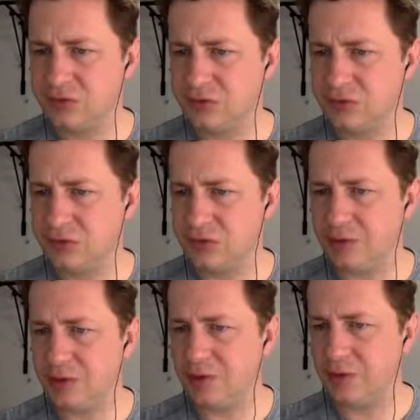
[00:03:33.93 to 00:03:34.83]
tool
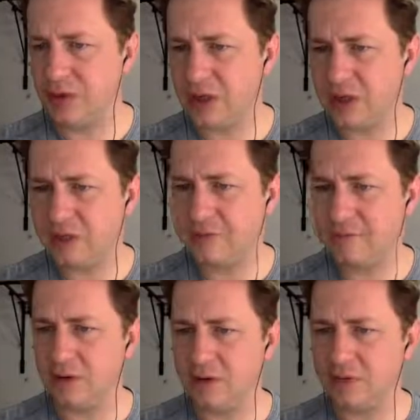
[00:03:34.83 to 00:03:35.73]
number 3,
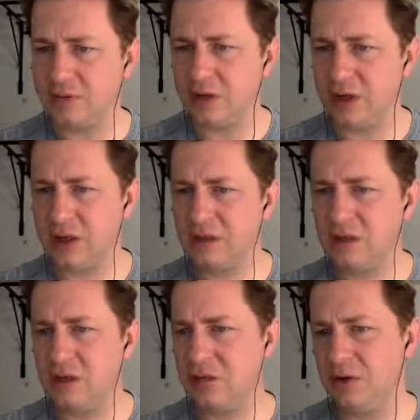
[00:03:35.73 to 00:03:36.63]
a 3/8
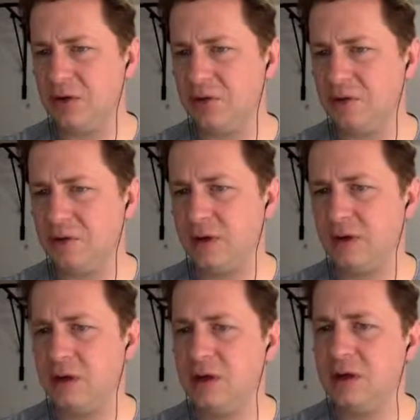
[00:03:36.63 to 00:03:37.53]
end mill.
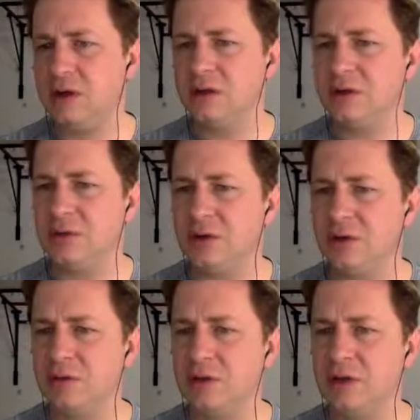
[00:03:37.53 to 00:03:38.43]
Okay, so I'm going to
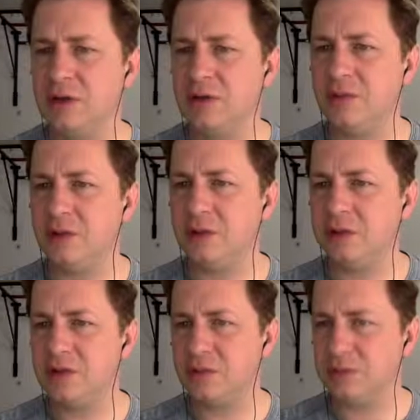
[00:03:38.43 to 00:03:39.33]
double click on pocket
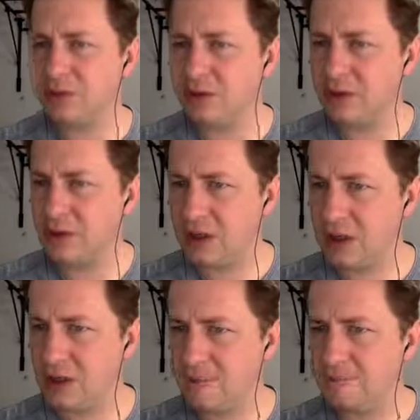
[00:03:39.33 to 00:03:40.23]
sharpen 1
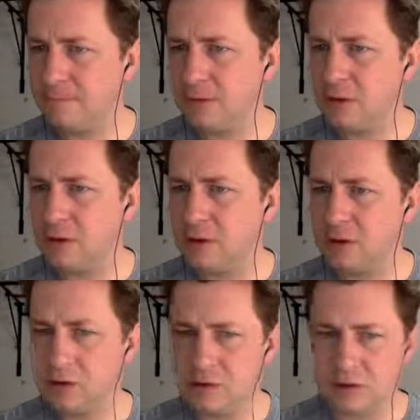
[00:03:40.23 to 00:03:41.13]
again,
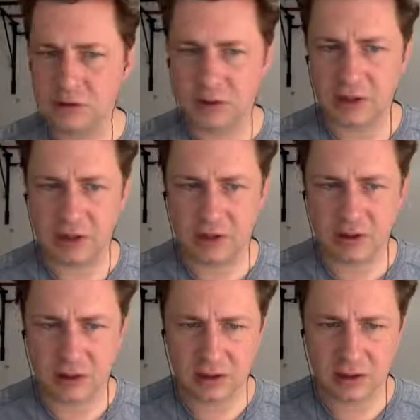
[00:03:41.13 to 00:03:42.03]

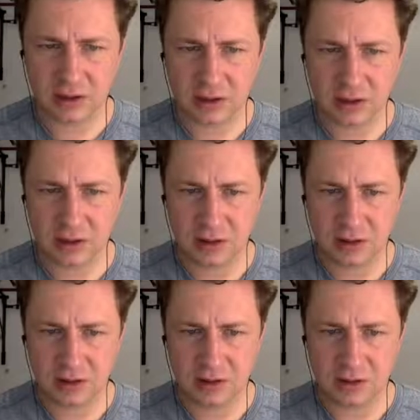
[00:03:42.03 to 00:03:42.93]
select
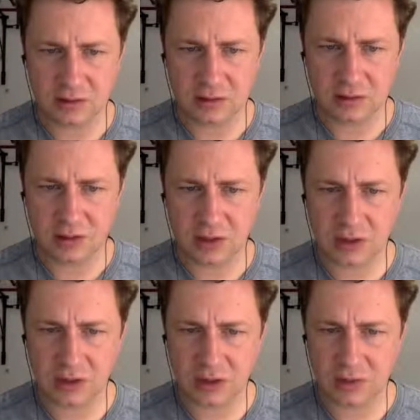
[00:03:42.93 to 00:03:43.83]
this
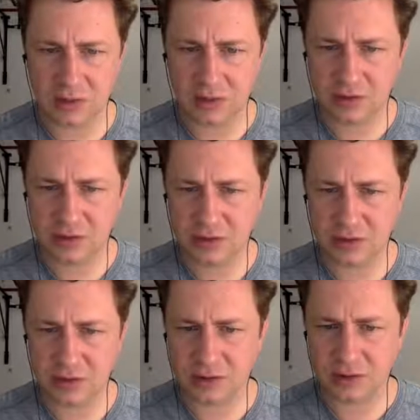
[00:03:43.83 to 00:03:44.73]
3/8 end mill, make
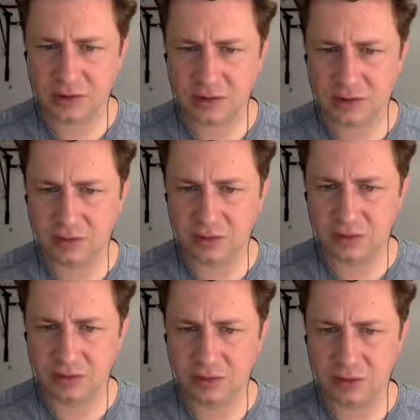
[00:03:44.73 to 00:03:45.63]
sure it's tool number
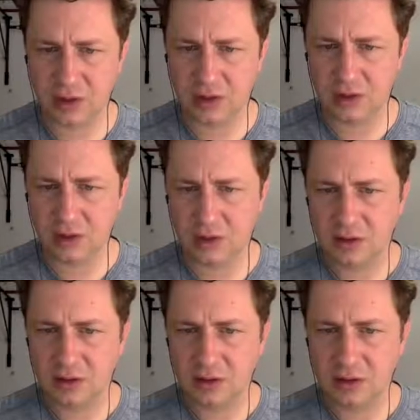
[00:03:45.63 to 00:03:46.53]
3.
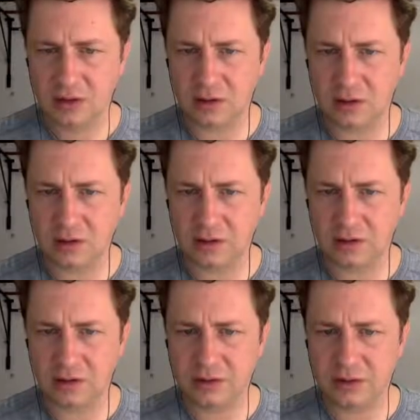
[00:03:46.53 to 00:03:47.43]
All the
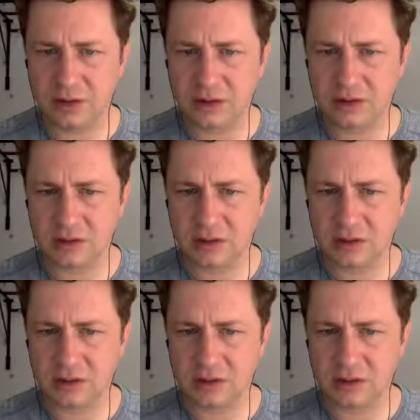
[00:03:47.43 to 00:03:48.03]
other settings